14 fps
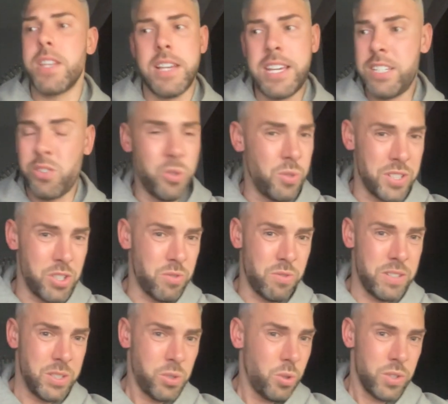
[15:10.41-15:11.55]
He scored
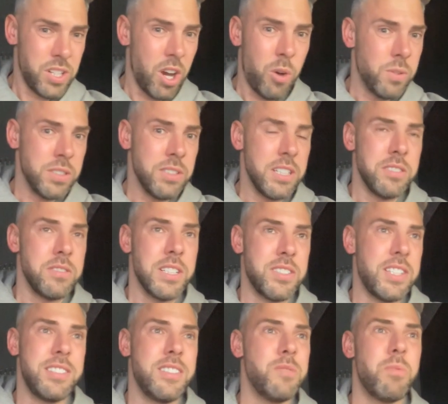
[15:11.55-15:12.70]
a goal and
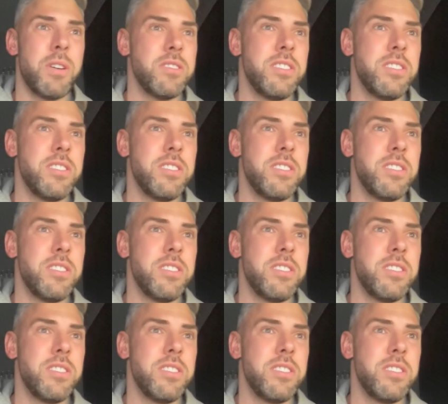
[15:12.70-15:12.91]
assisted one.